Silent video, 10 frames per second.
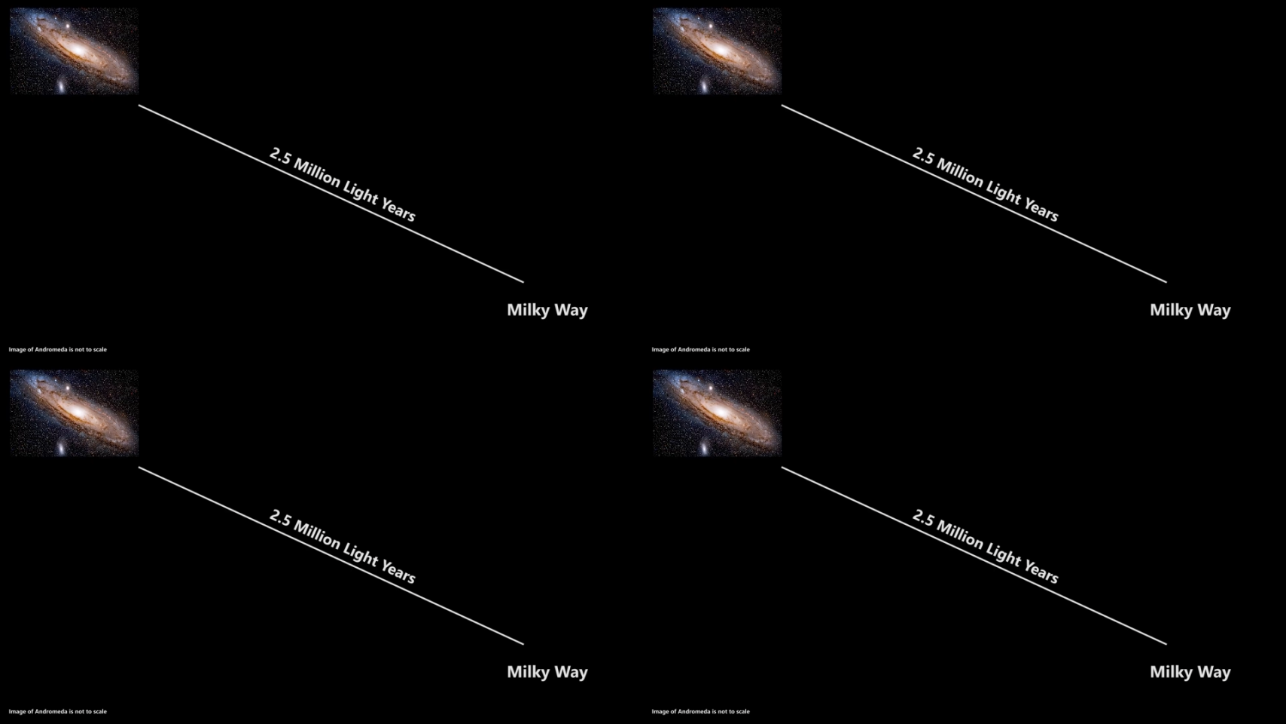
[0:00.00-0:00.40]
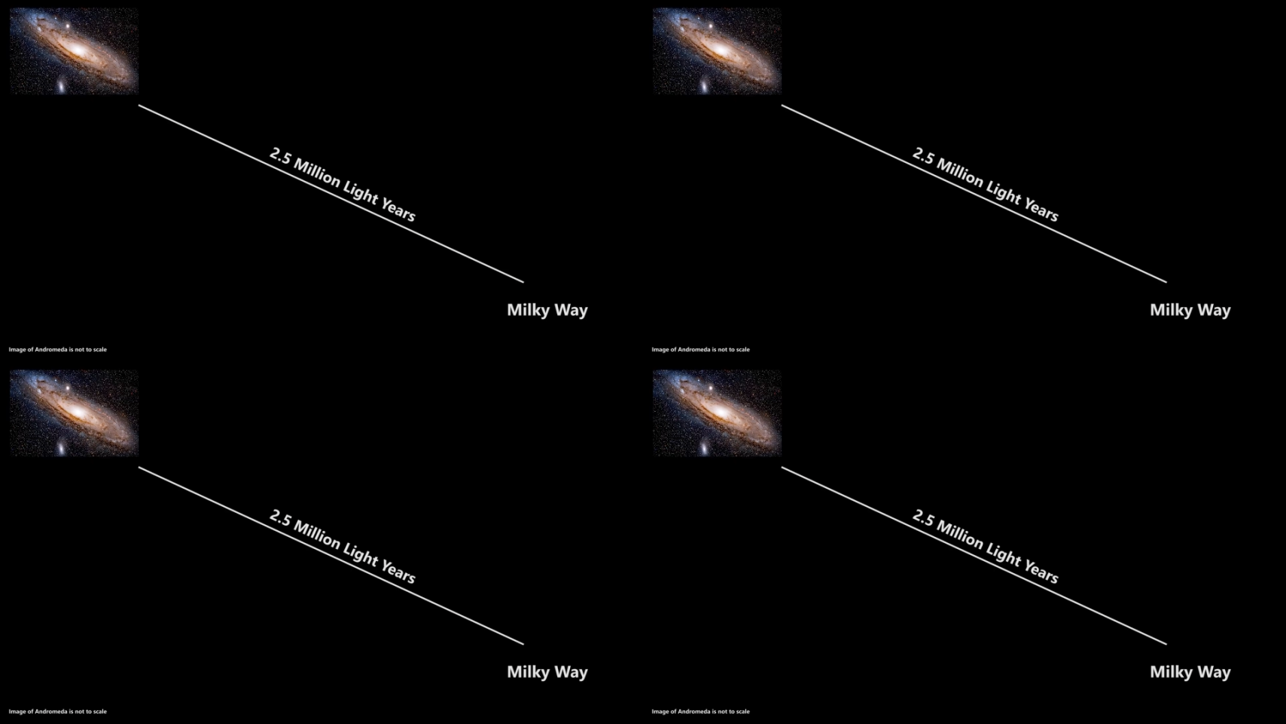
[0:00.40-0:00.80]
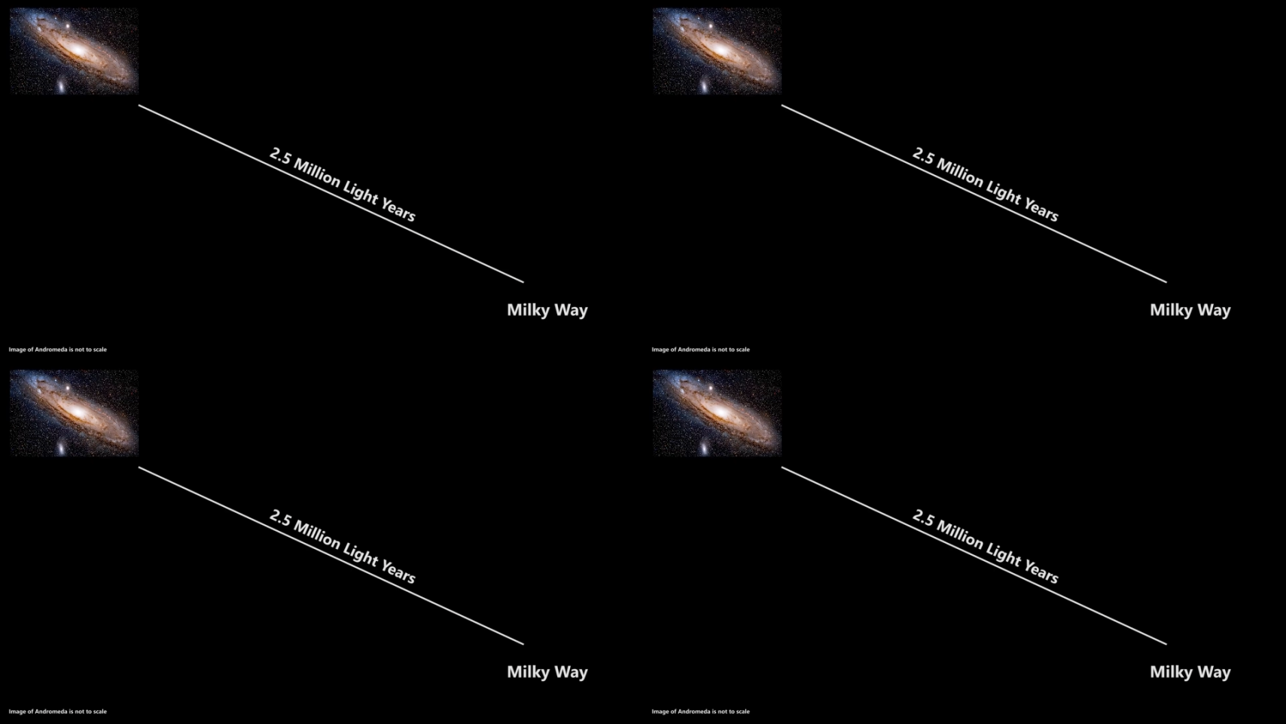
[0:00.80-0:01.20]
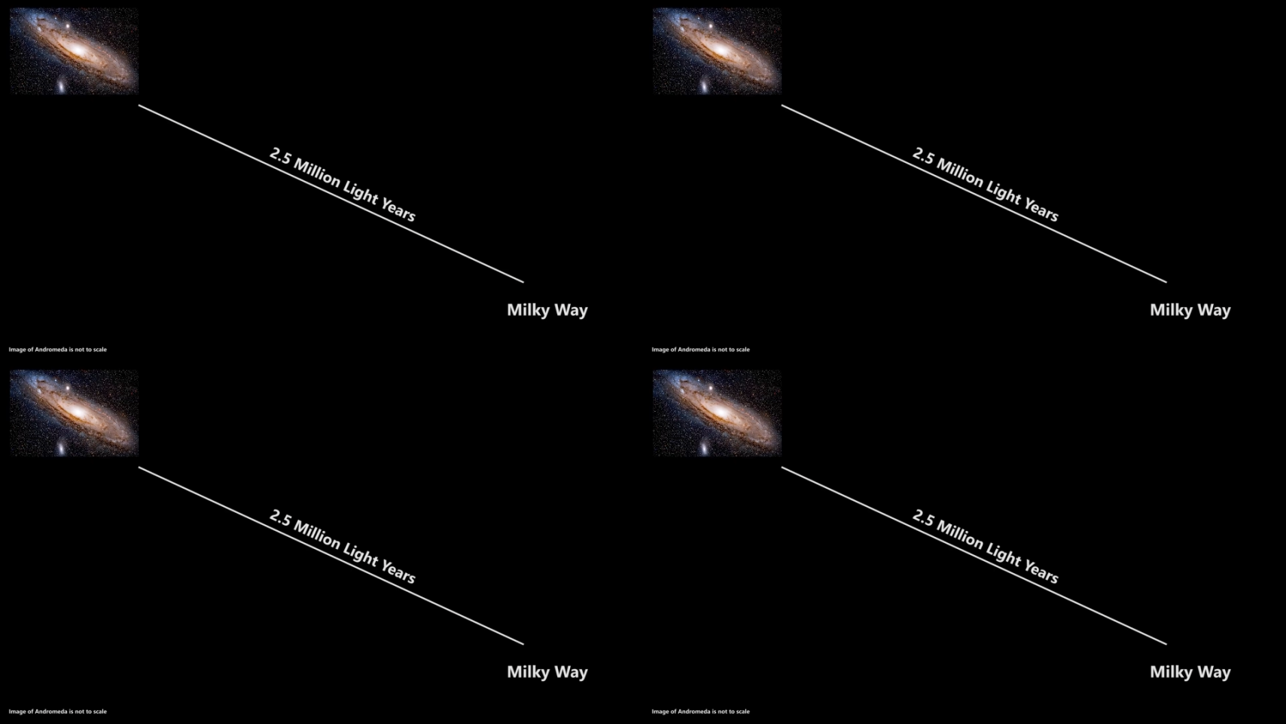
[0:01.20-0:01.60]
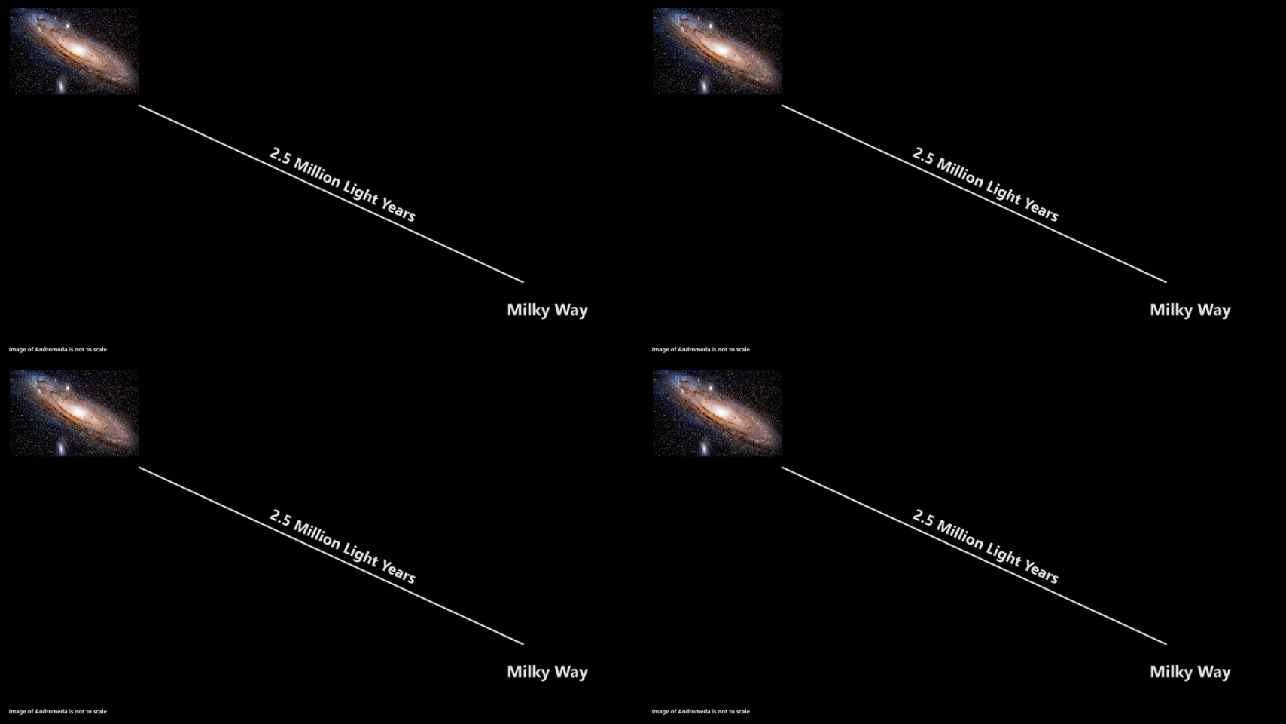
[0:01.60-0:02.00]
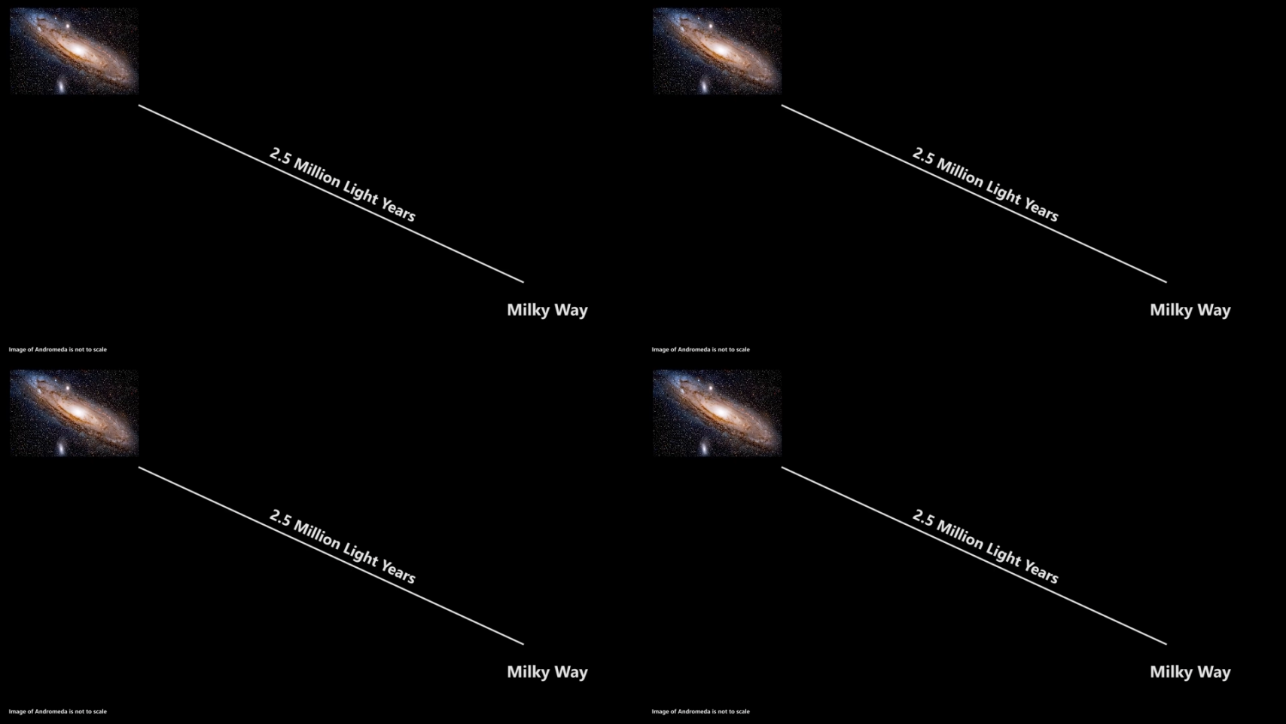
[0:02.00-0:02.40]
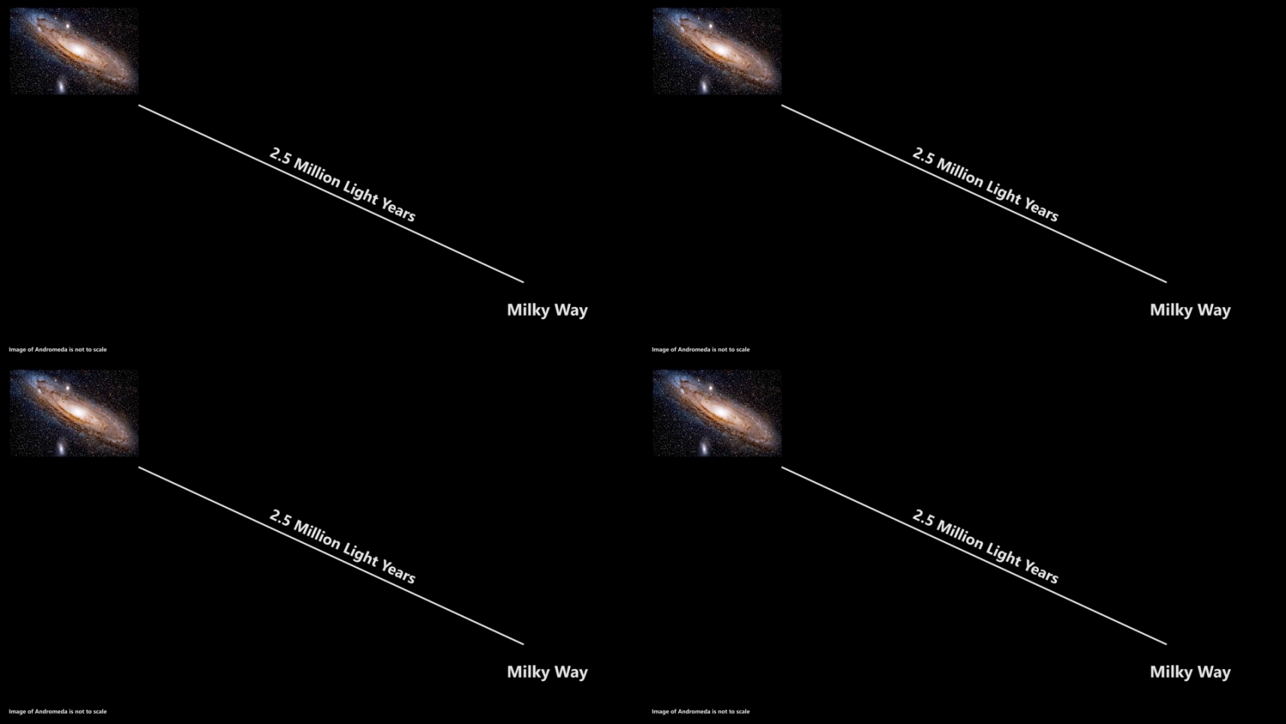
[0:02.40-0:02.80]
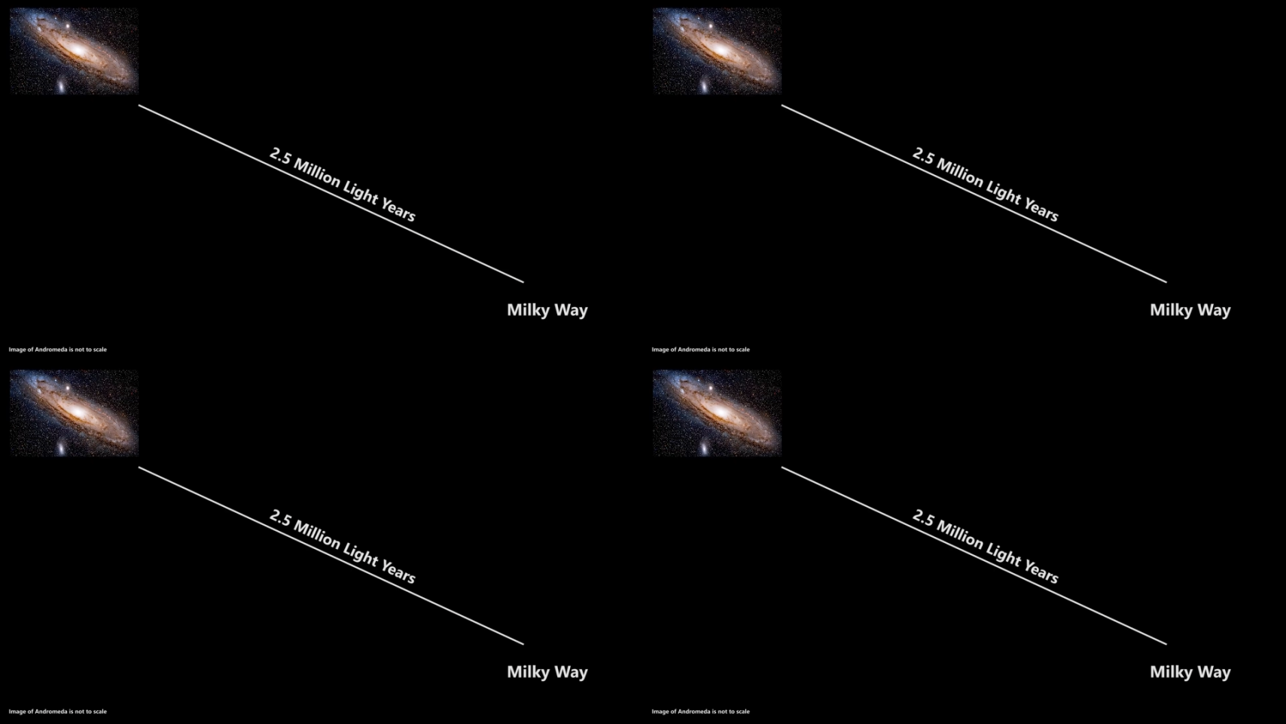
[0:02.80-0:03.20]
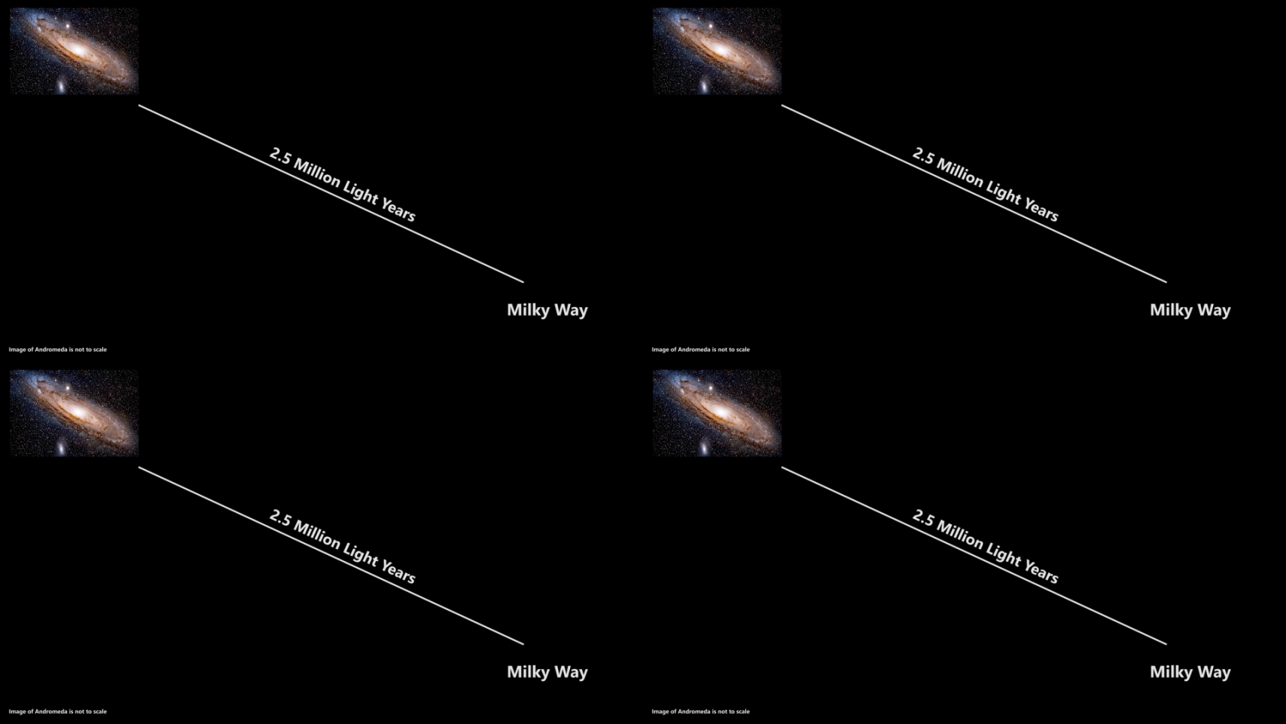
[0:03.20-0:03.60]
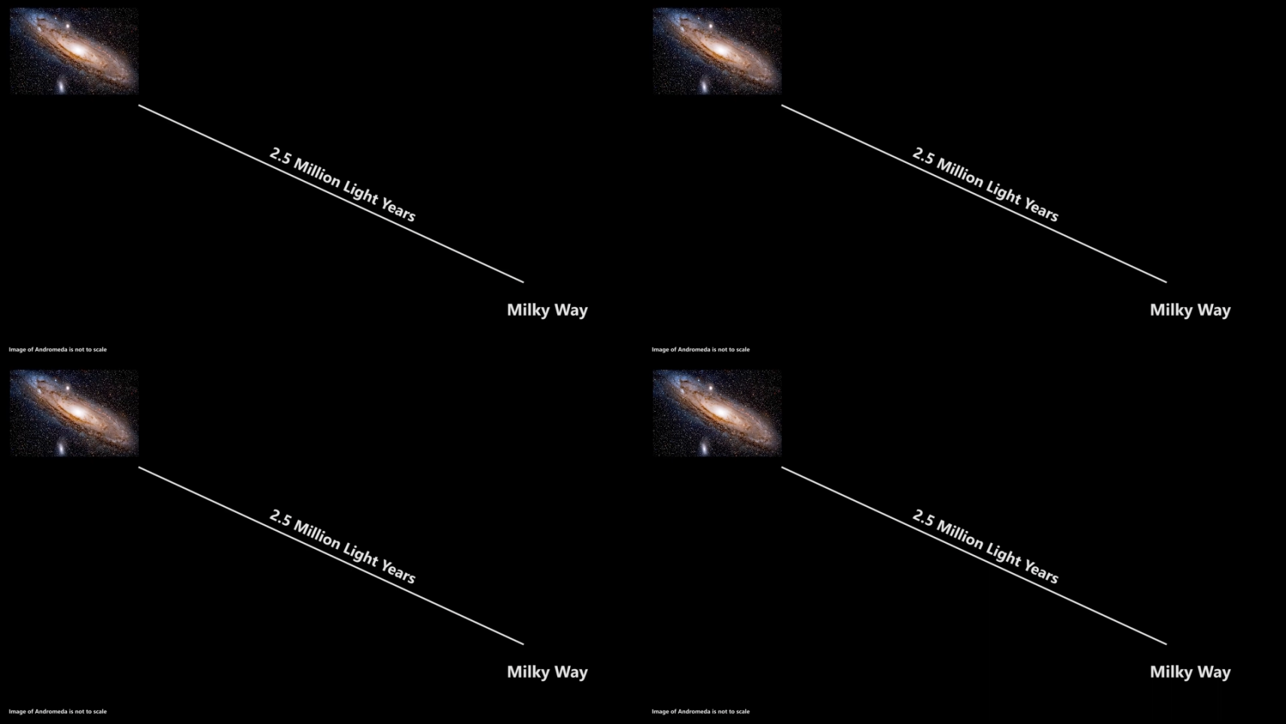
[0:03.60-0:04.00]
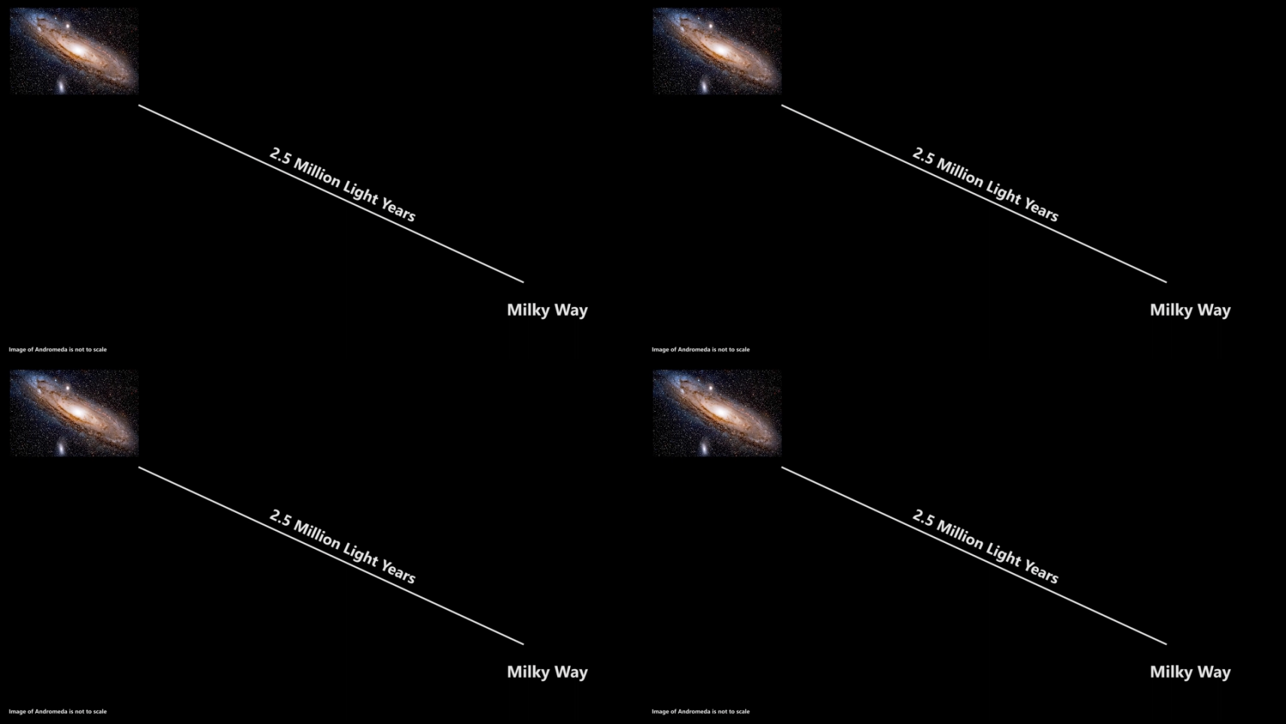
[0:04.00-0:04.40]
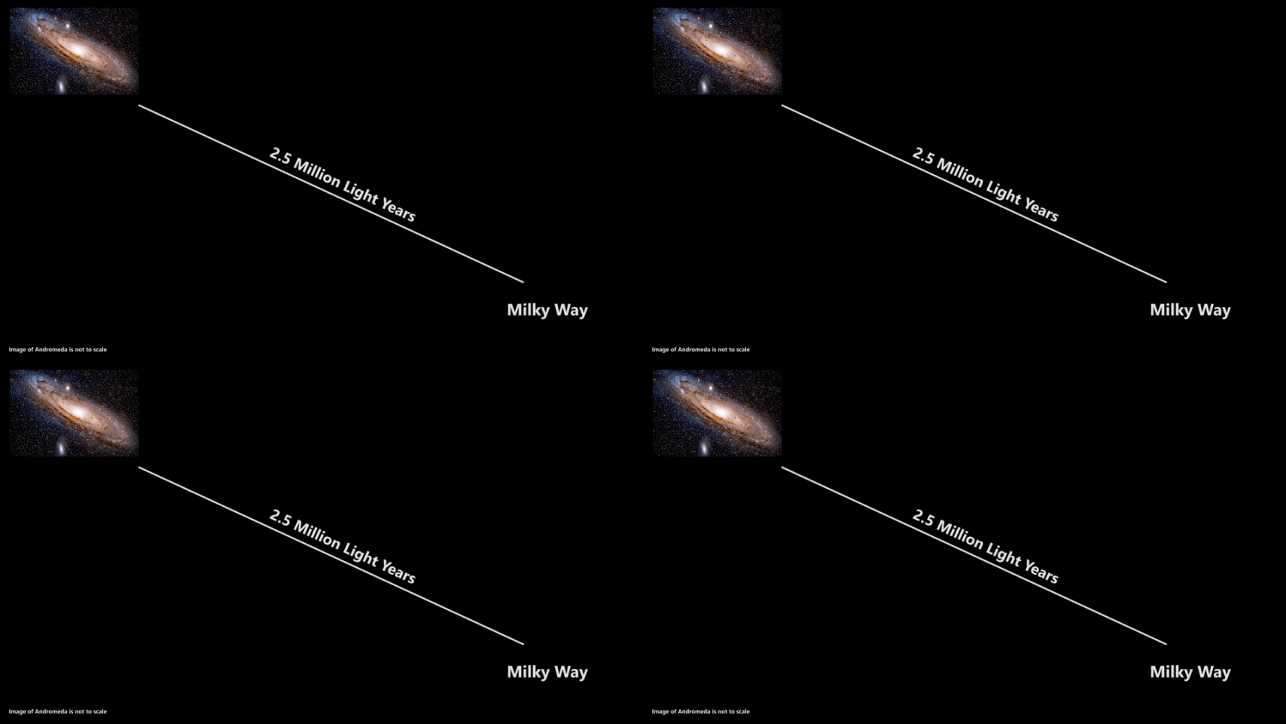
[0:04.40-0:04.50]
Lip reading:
(no speaker visible)